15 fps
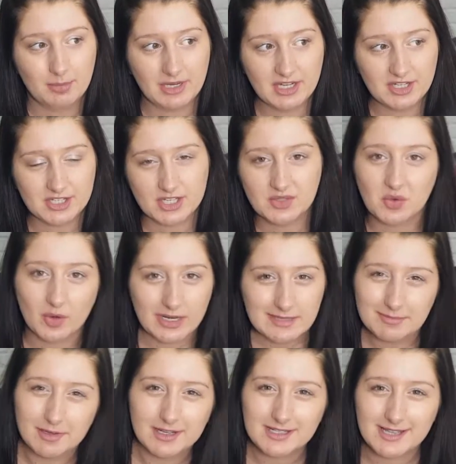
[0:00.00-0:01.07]
but it just
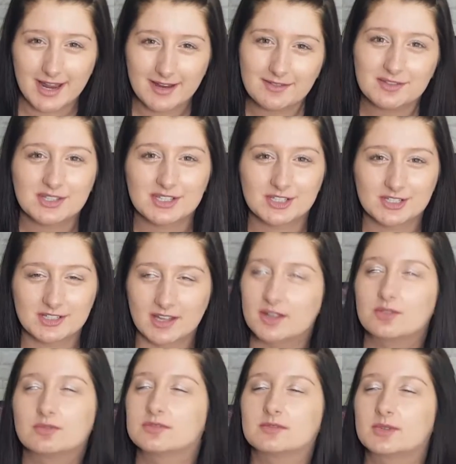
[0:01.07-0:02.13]
annoys me when it's down because it's just
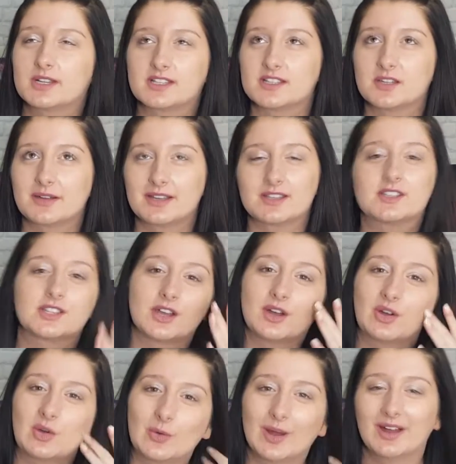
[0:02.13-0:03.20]
like, what is it doing?
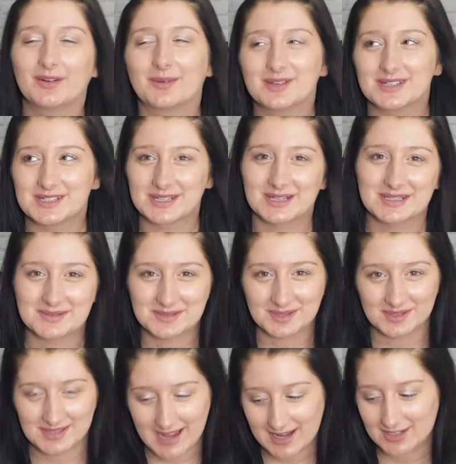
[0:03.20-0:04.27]
So I wanted like some
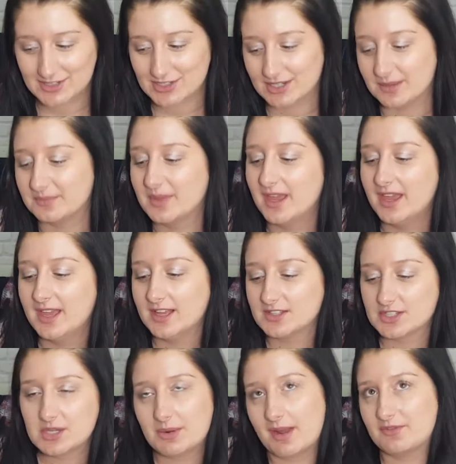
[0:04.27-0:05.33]
sort of texture.
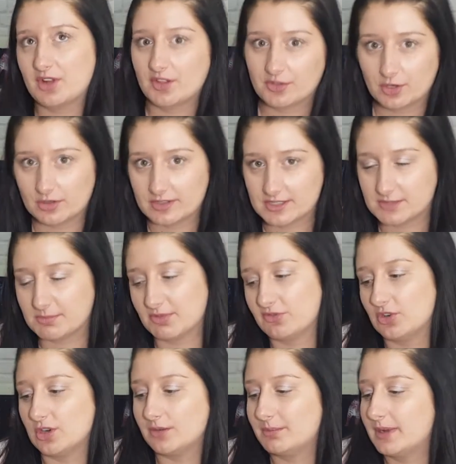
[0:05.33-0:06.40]
So no, I've not thought of this
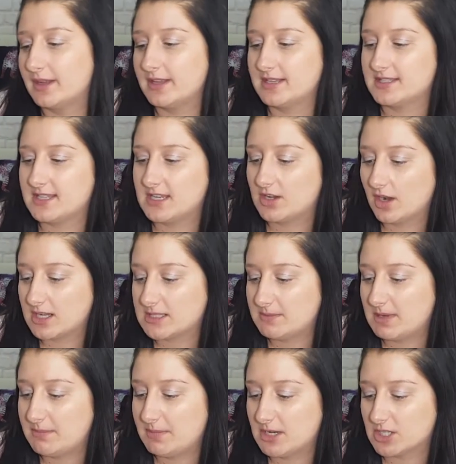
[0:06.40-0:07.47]
before, but it's the Got To
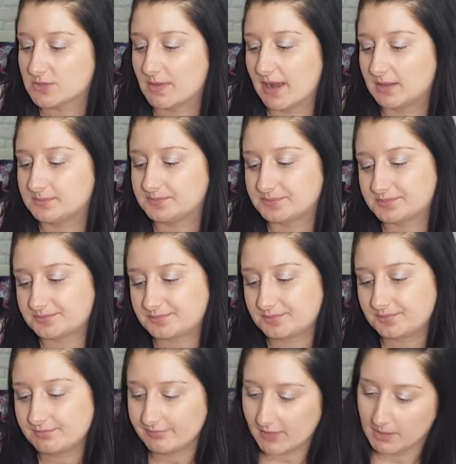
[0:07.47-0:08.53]
Be Beach Matte
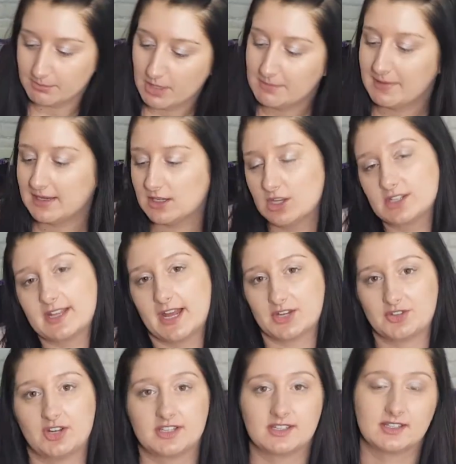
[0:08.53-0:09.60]
mermaid look
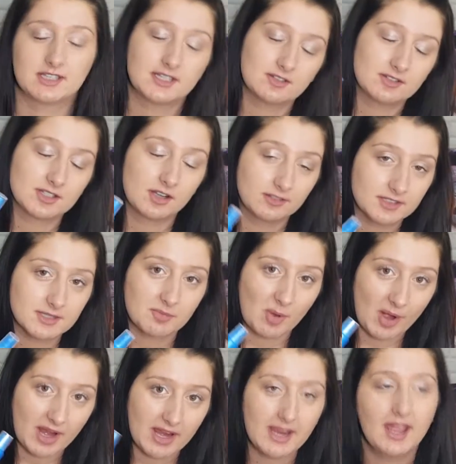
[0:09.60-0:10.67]
texturizing salt
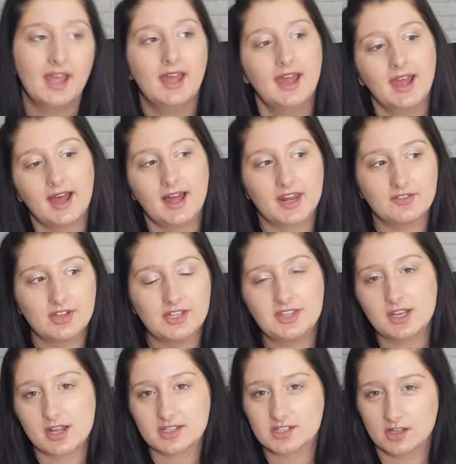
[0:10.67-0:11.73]
spray, and I've heard
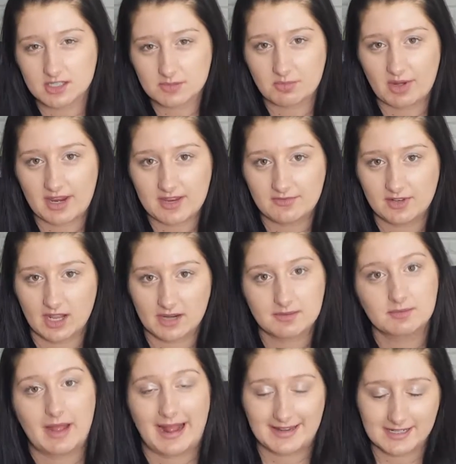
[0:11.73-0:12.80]
that like salt spray for like
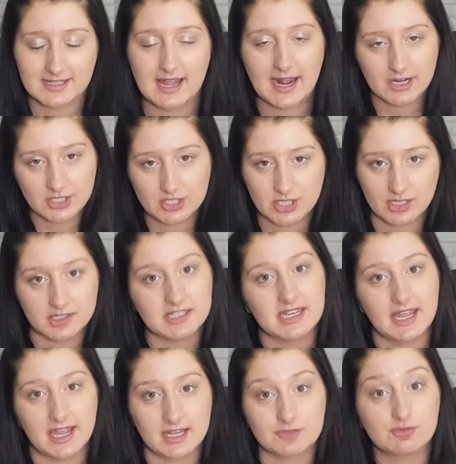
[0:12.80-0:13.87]
adding texture to
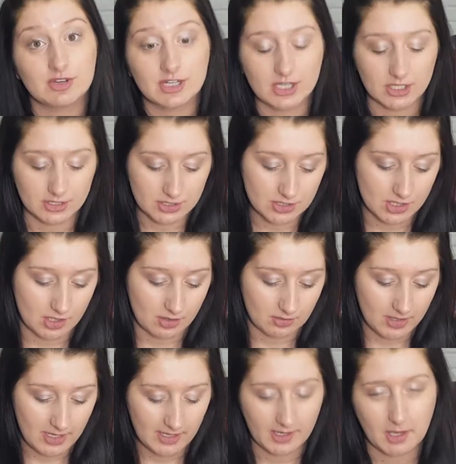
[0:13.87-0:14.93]
your hair is really good,
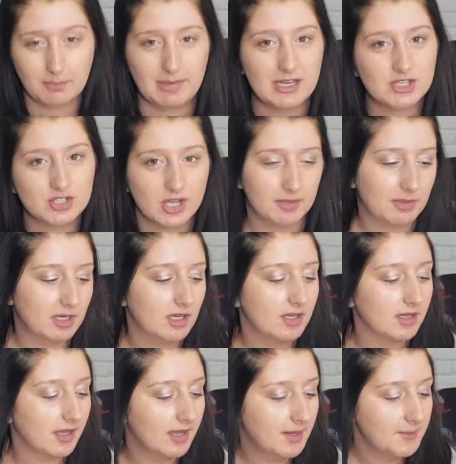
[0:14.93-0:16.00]
so like a beach type of
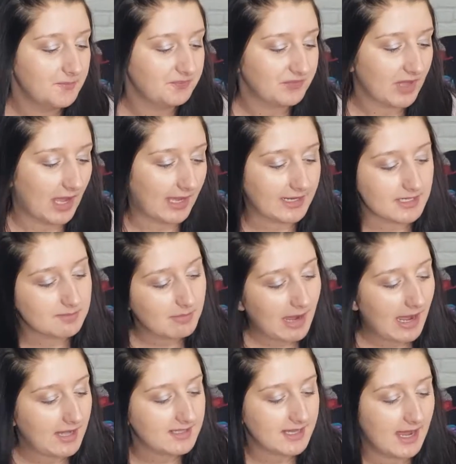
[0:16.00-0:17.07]
look, and it's
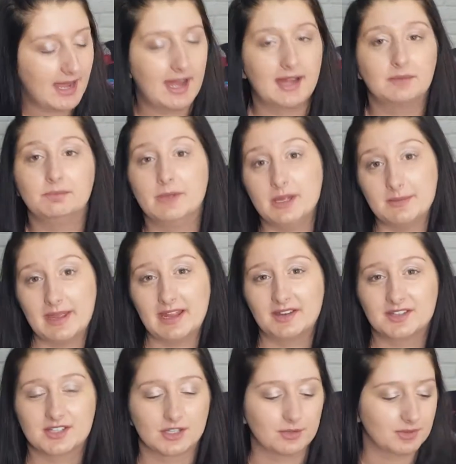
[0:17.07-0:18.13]
matte and
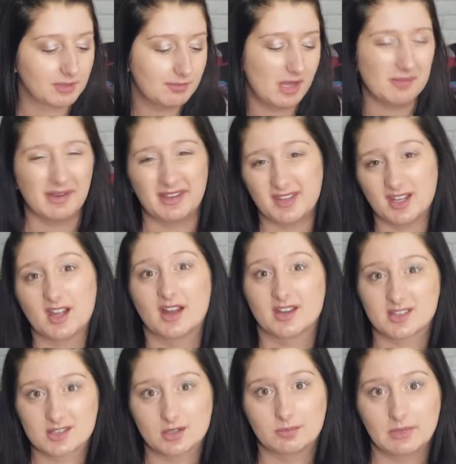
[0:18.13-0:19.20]
mermaid, so the mermaid thing kind
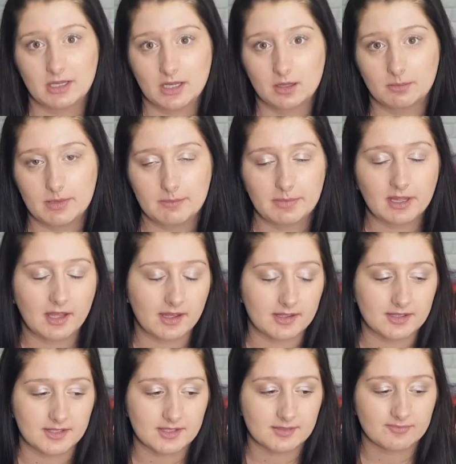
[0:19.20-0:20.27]
of sold me a little bit
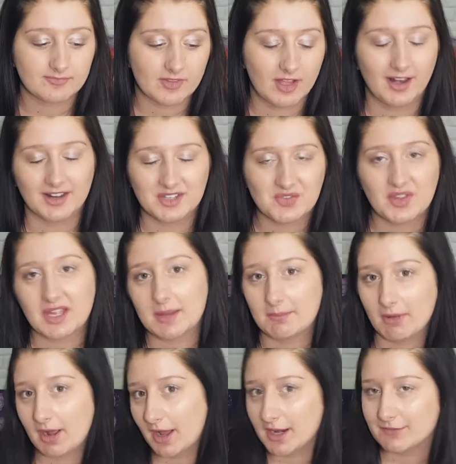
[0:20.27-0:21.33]
because I like to think
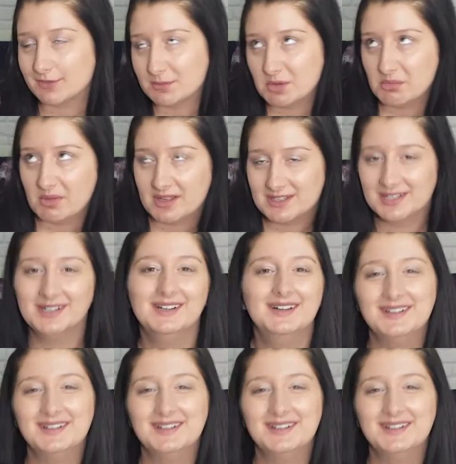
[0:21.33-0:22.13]
I'm a kind of a mermaid.